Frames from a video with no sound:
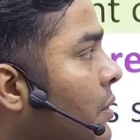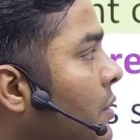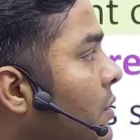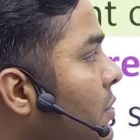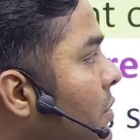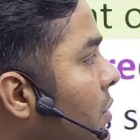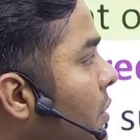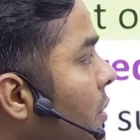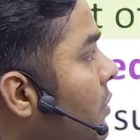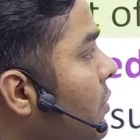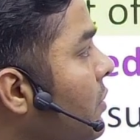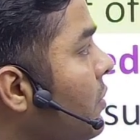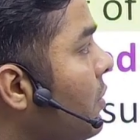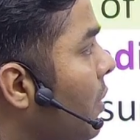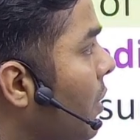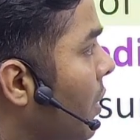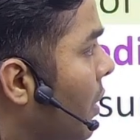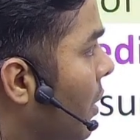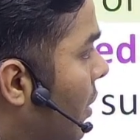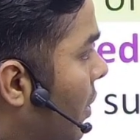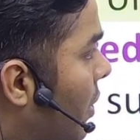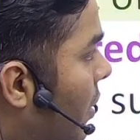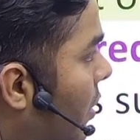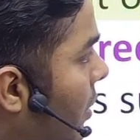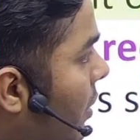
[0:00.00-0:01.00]
such
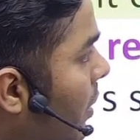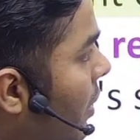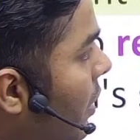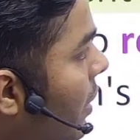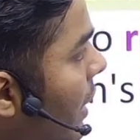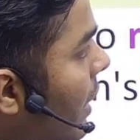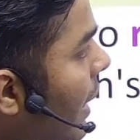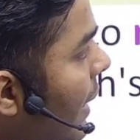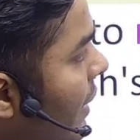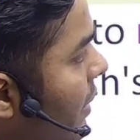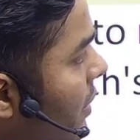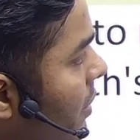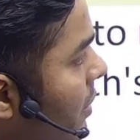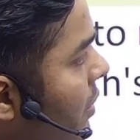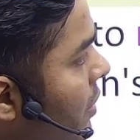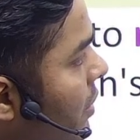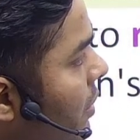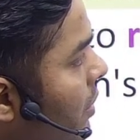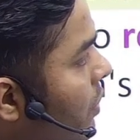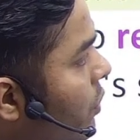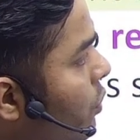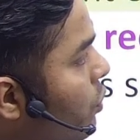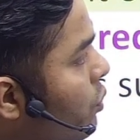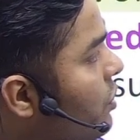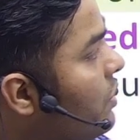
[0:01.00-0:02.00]
like
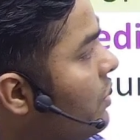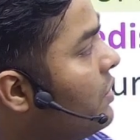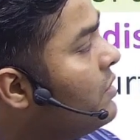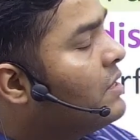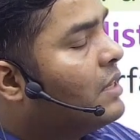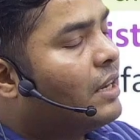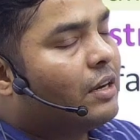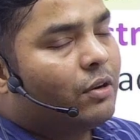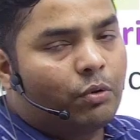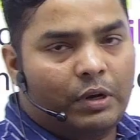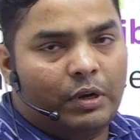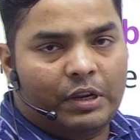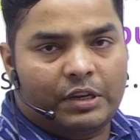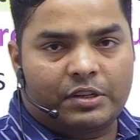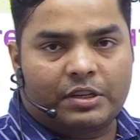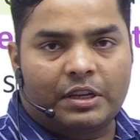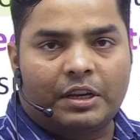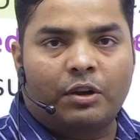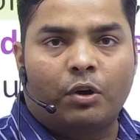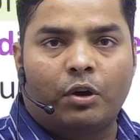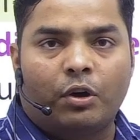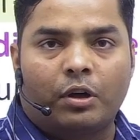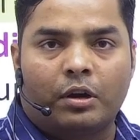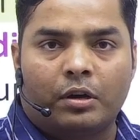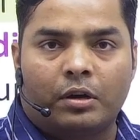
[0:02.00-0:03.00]
ocean circulation
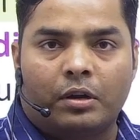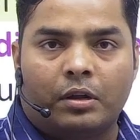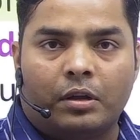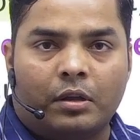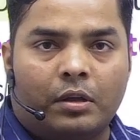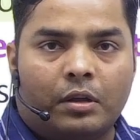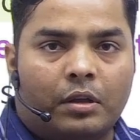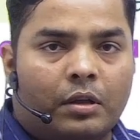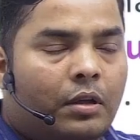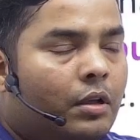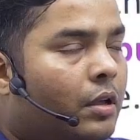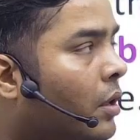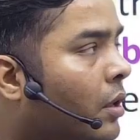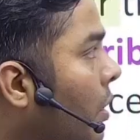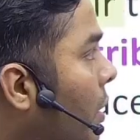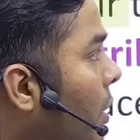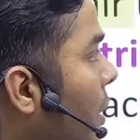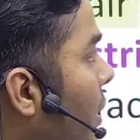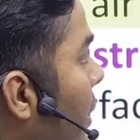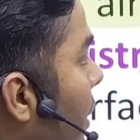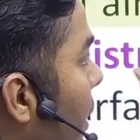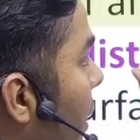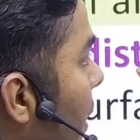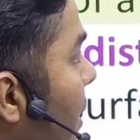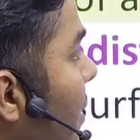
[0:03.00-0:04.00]
or
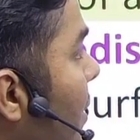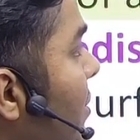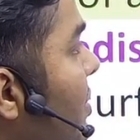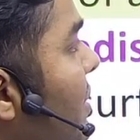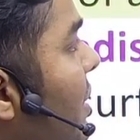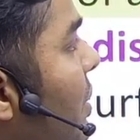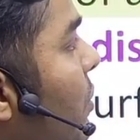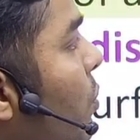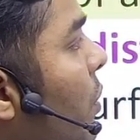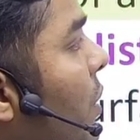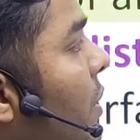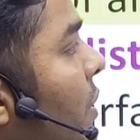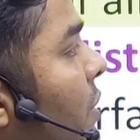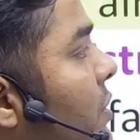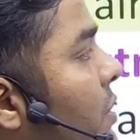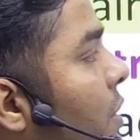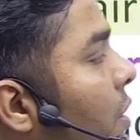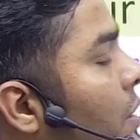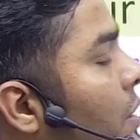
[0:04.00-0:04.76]
air circulation